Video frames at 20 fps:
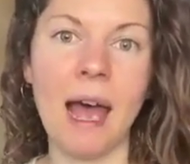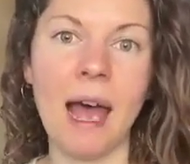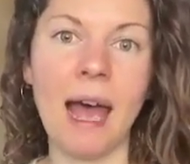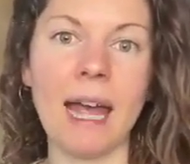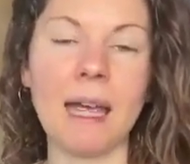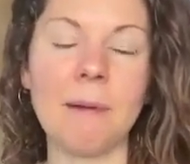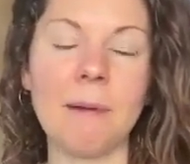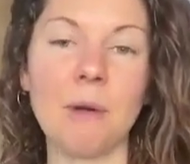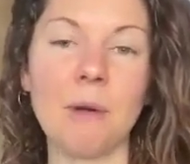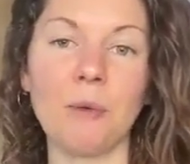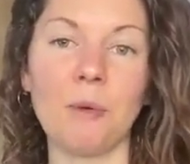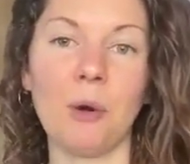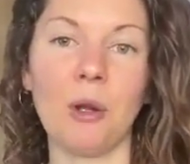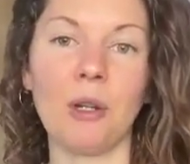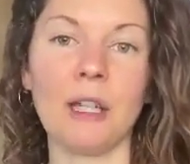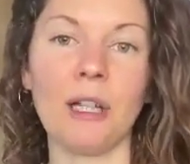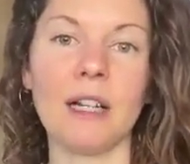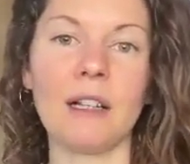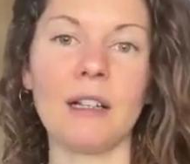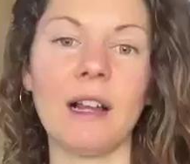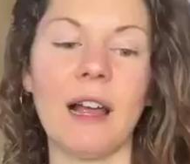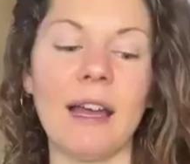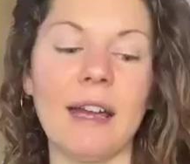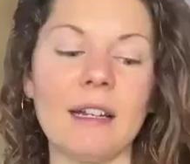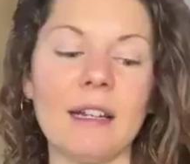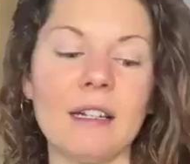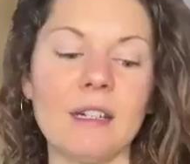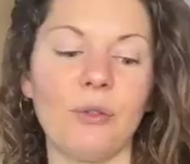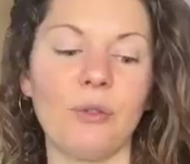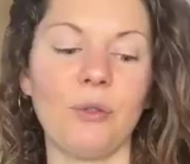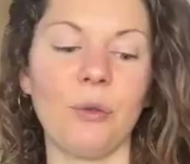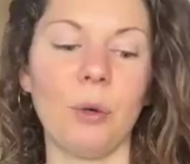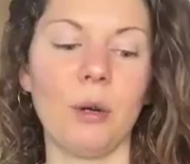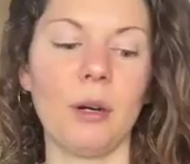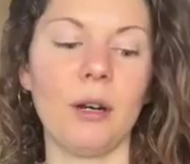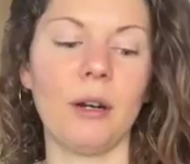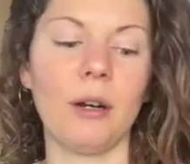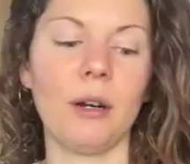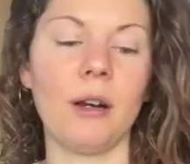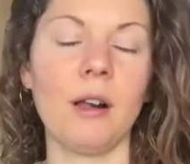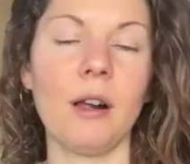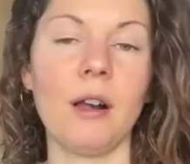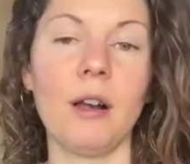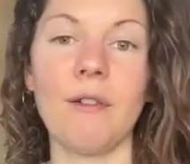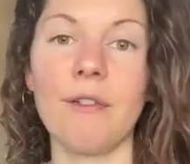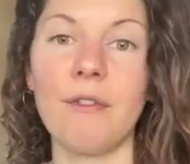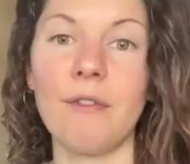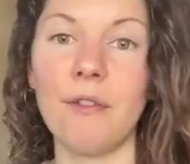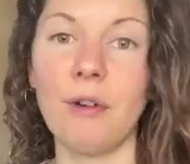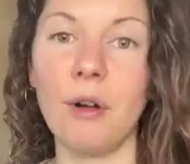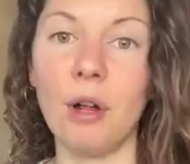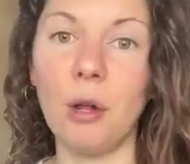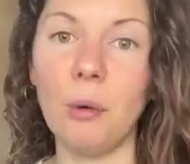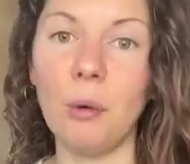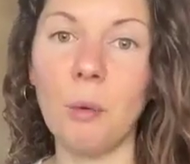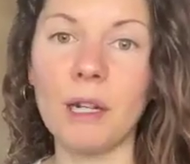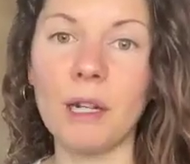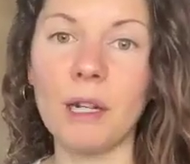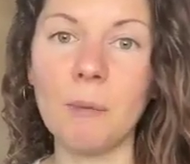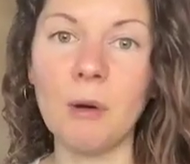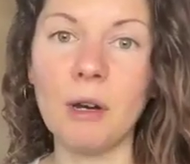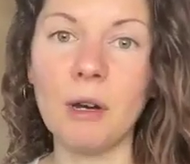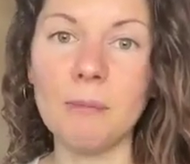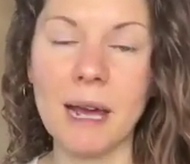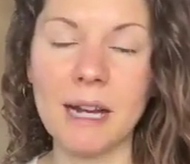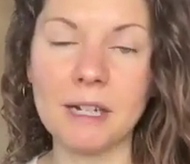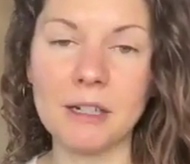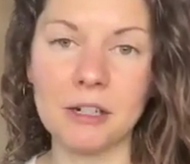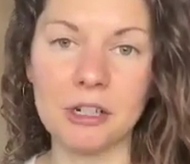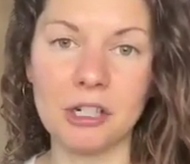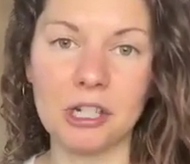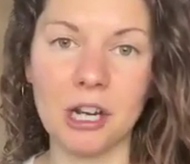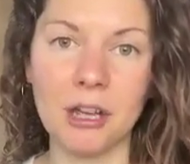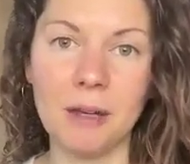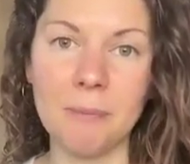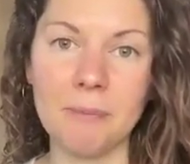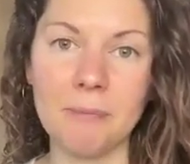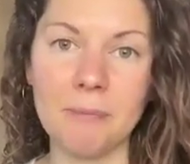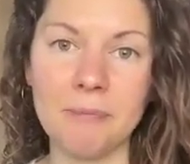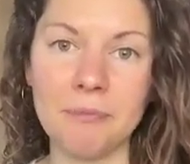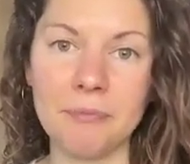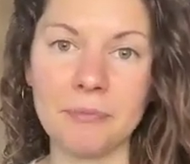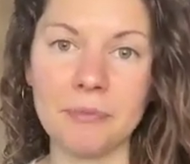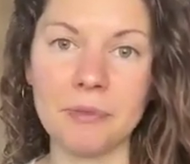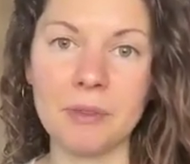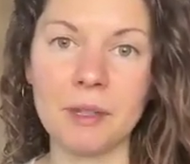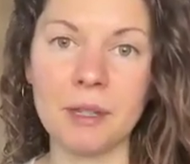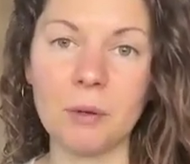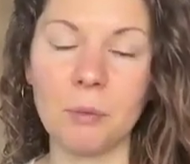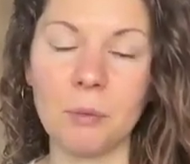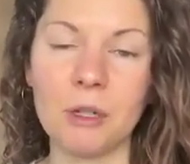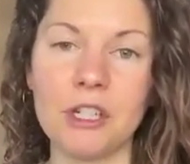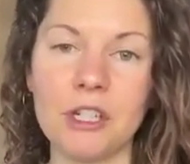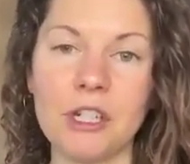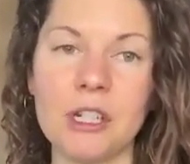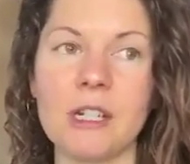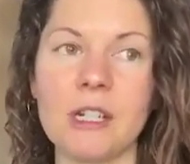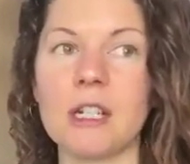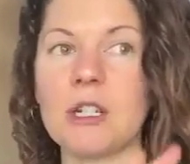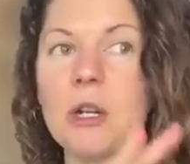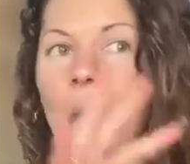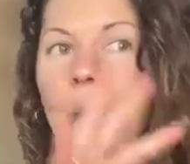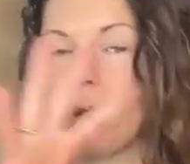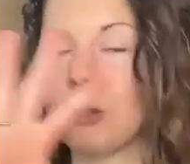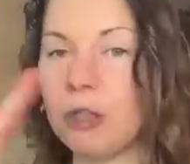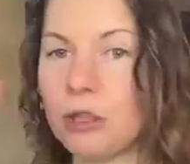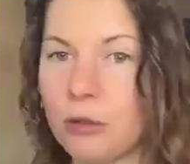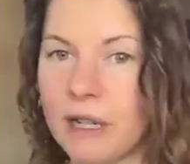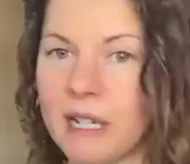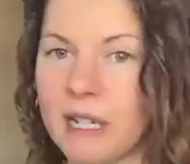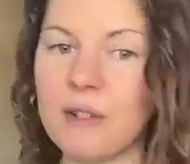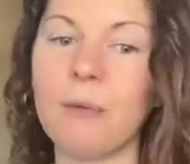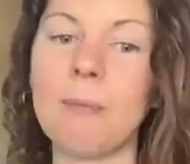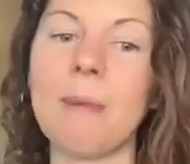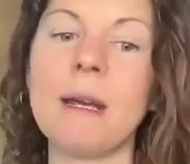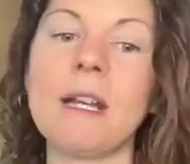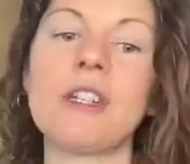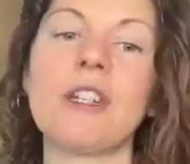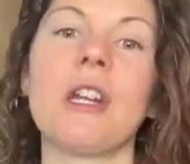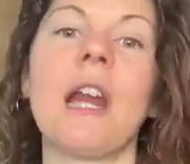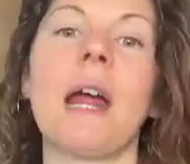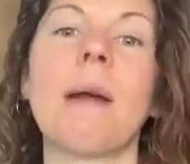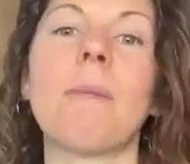I am enrolling clients for full one-on-one mentorship, which is the total transformation.